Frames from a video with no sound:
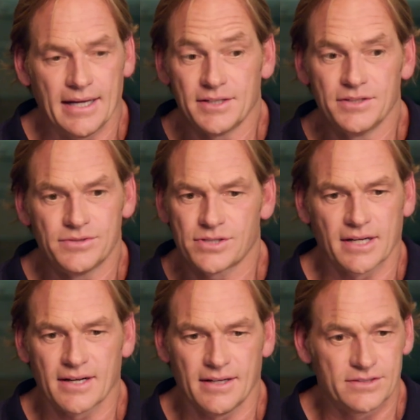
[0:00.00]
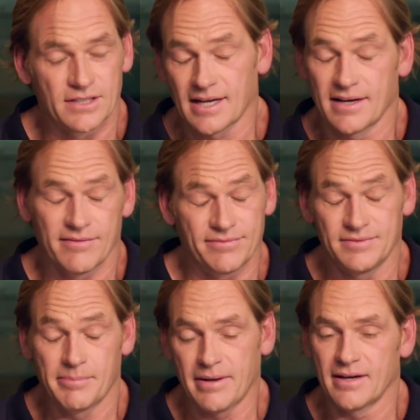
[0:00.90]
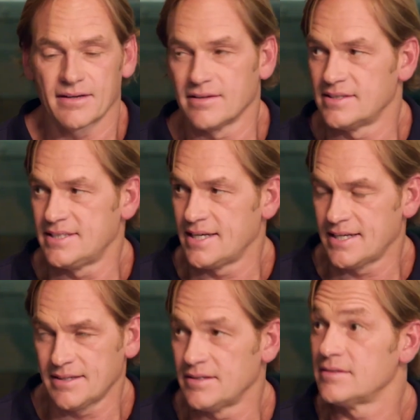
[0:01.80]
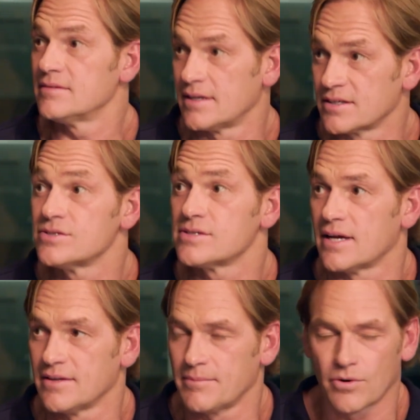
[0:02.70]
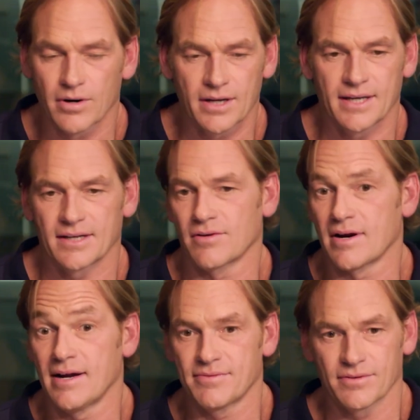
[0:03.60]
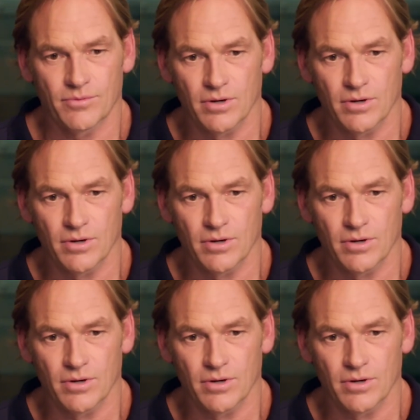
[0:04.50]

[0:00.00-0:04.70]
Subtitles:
I use Shakeology kind of depending on the day, like you said, in the morning or after the